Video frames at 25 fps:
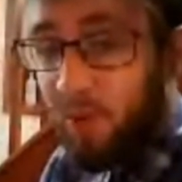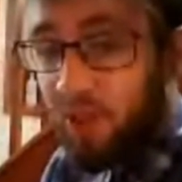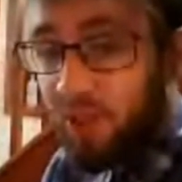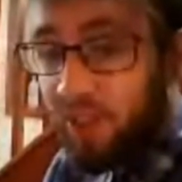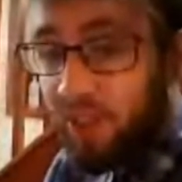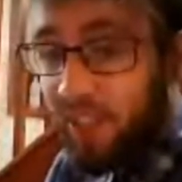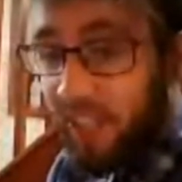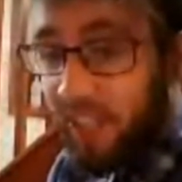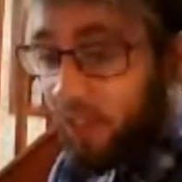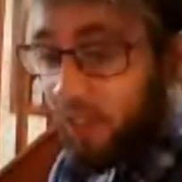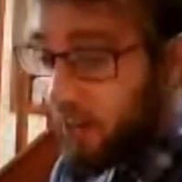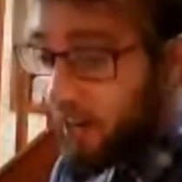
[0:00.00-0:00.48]

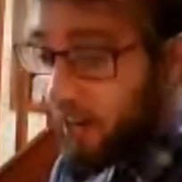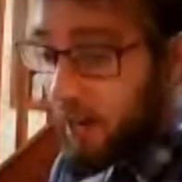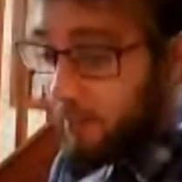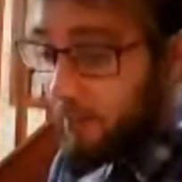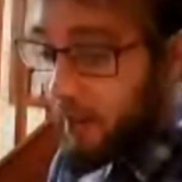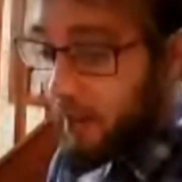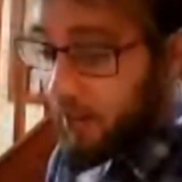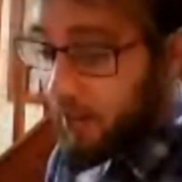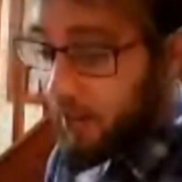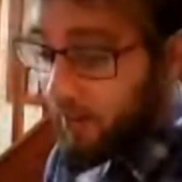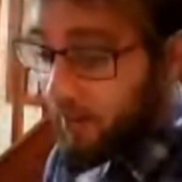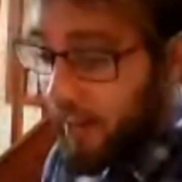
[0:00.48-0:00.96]
You've most likely
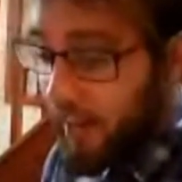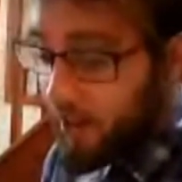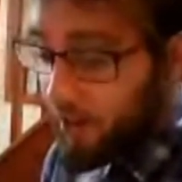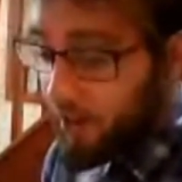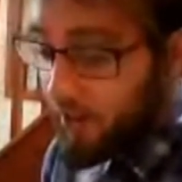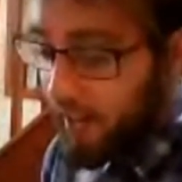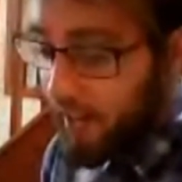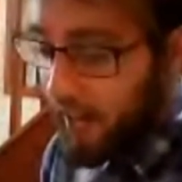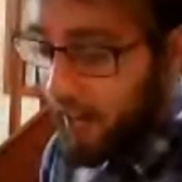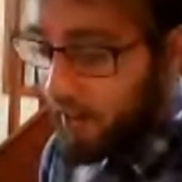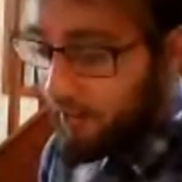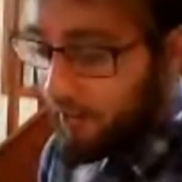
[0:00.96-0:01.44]
got it in the back of
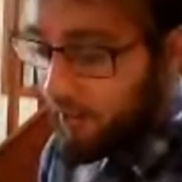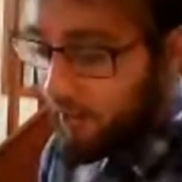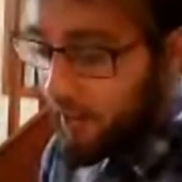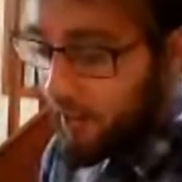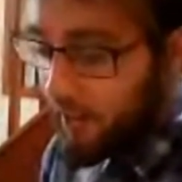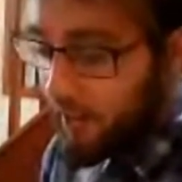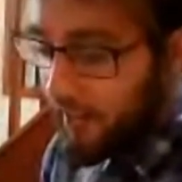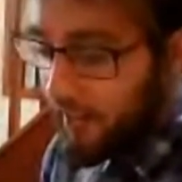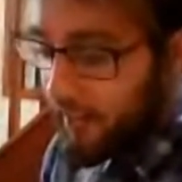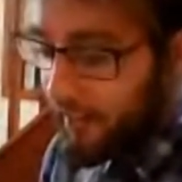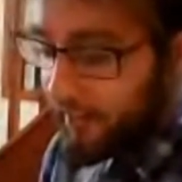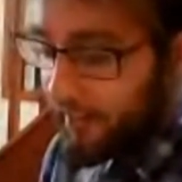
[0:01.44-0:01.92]
your head. It kind
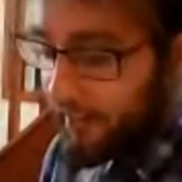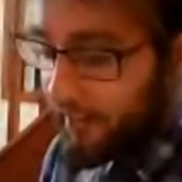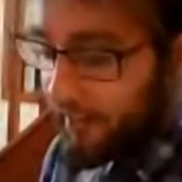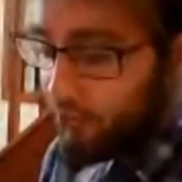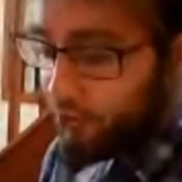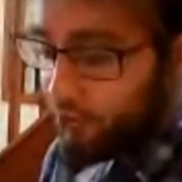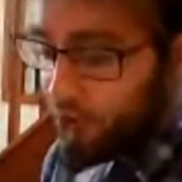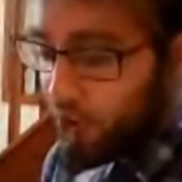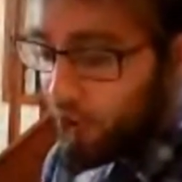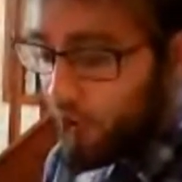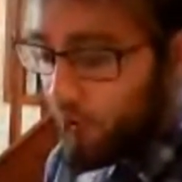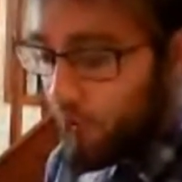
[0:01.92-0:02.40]
of
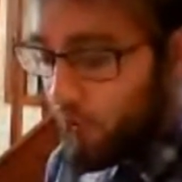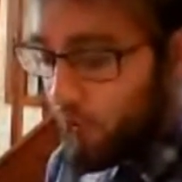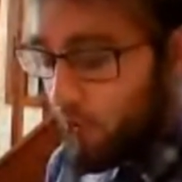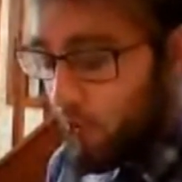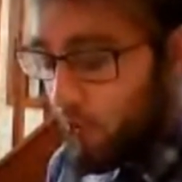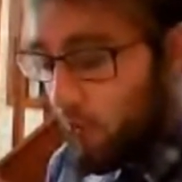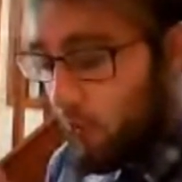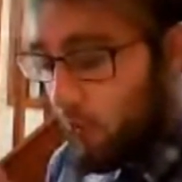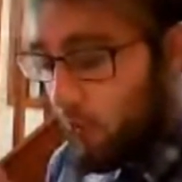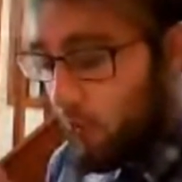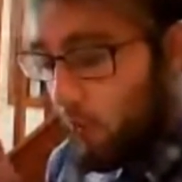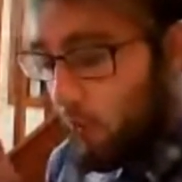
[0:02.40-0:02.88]
tells
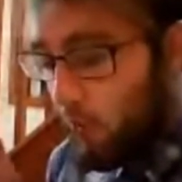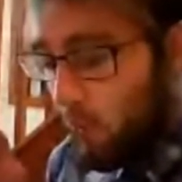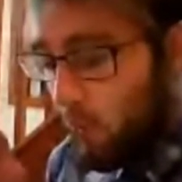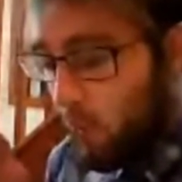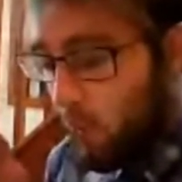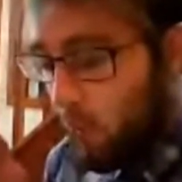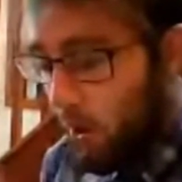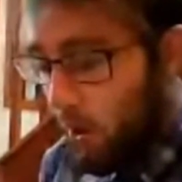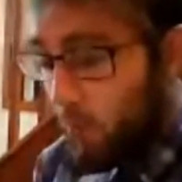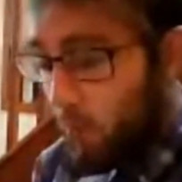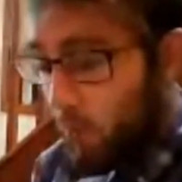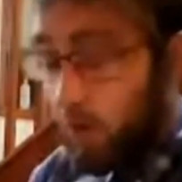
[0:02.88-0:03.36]
you
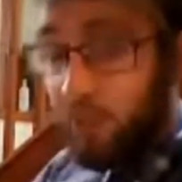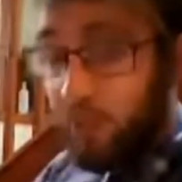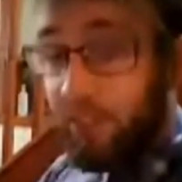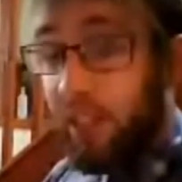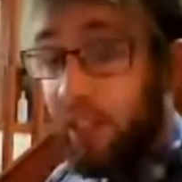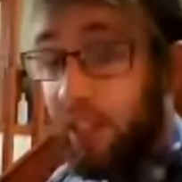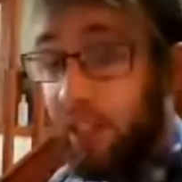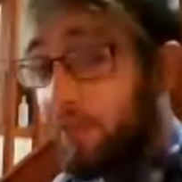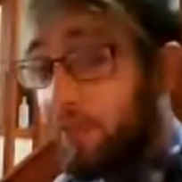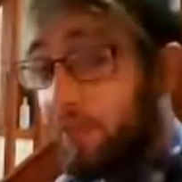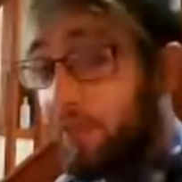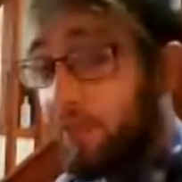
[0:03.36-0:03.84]
what it
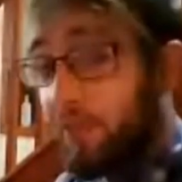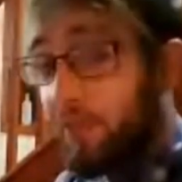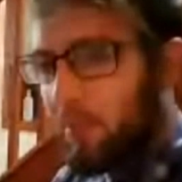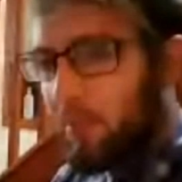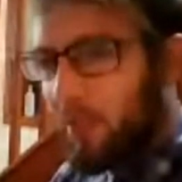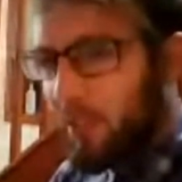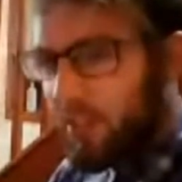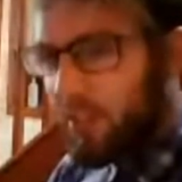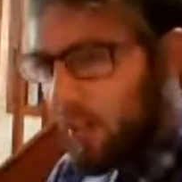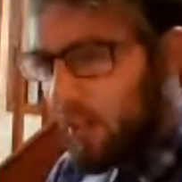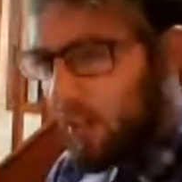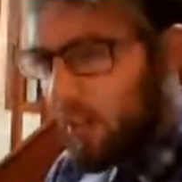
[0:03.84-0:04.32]
wants you to
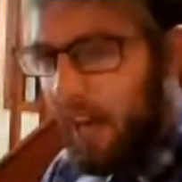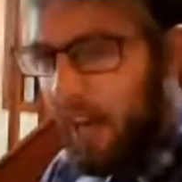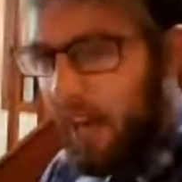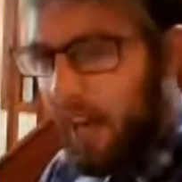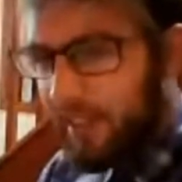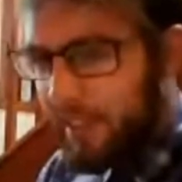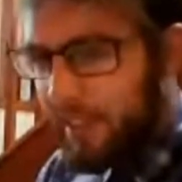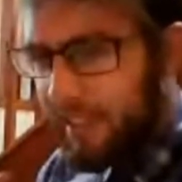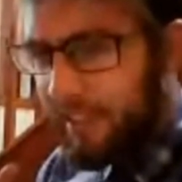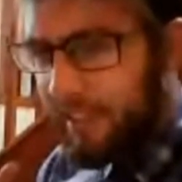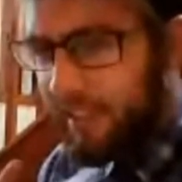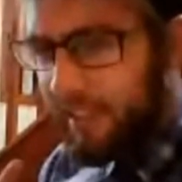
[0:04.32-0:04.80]
think, but it's
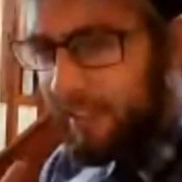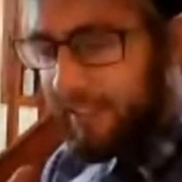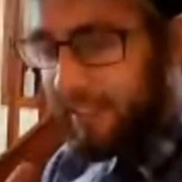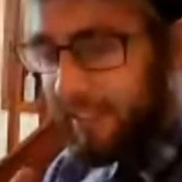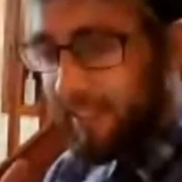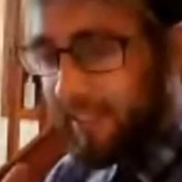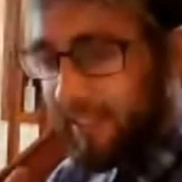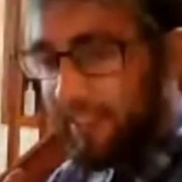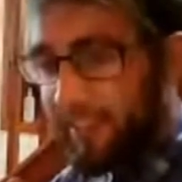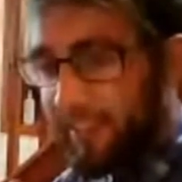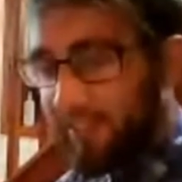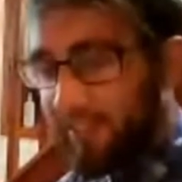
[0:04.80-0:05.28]
not actually
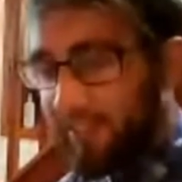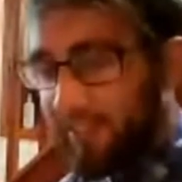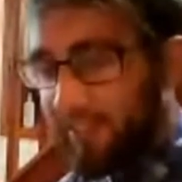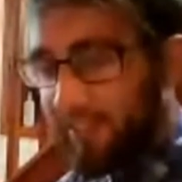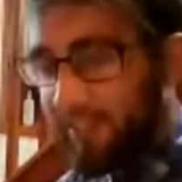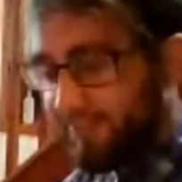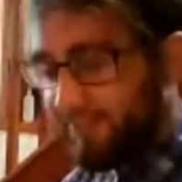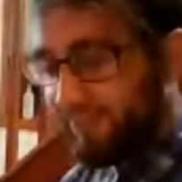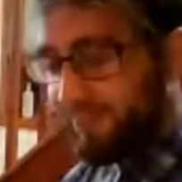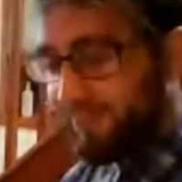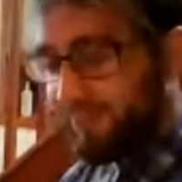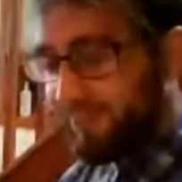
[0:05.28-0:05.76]

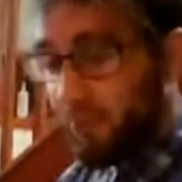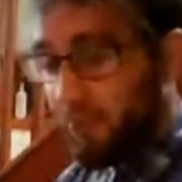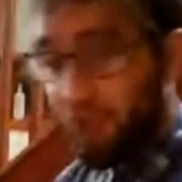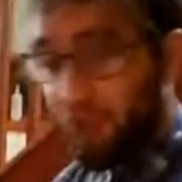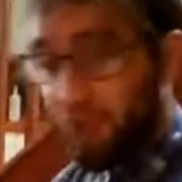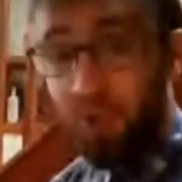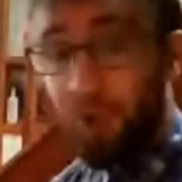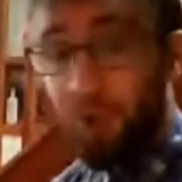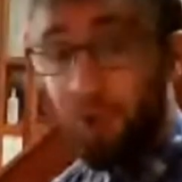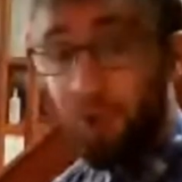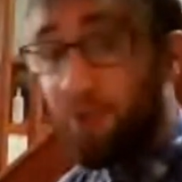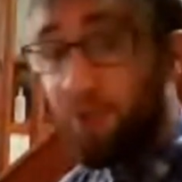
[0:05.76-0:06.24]

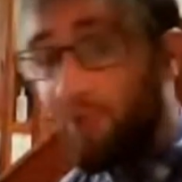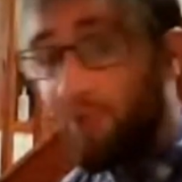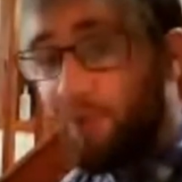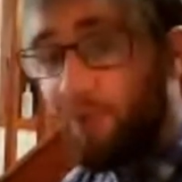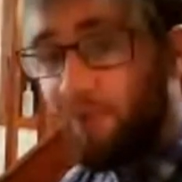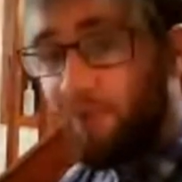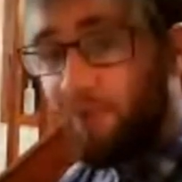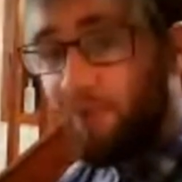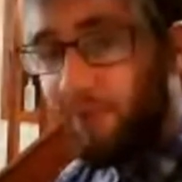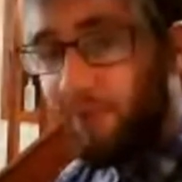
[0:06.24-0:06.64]
the truth.